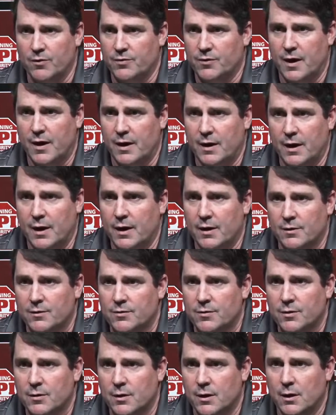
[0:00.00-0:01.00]
this day and
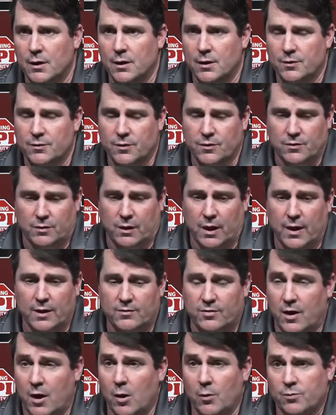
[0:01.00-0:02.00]
age. Uh, does
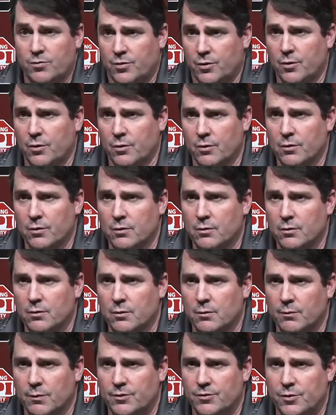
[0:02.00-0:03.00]
legs help? Sure.
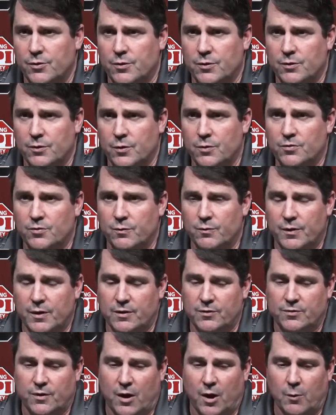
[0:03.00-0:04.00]
But you can do some
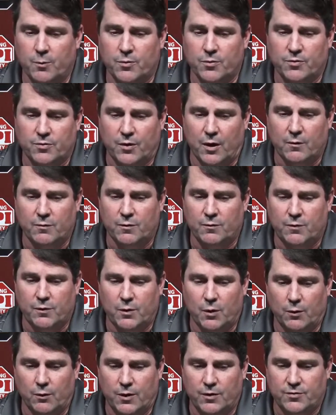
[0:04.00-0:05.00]
things to help yourself if you
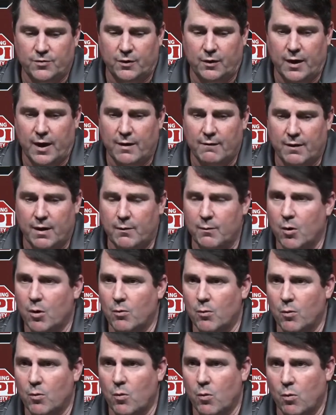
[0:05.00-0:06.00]
don't necessarily have a
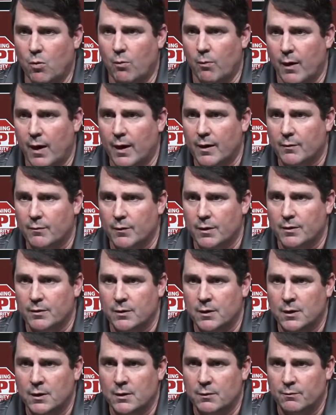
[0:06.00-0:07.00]
mobile quarterback. But
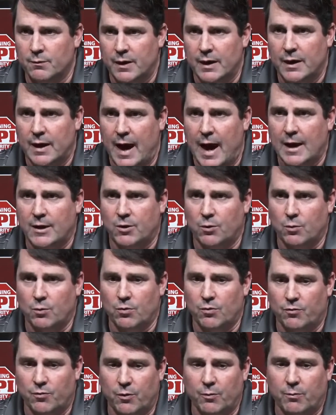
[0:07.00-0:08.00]
being accurate
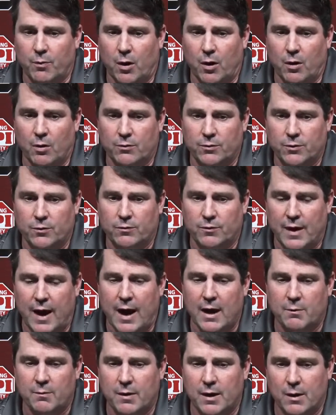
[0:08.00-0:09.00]
with the football, you've
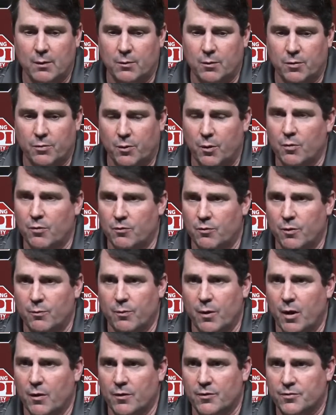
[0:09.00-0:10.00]
got to be able to throw the
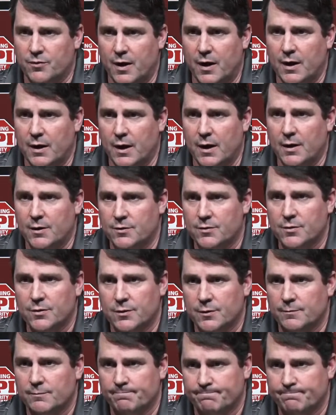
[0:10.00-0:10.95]
football this day and age.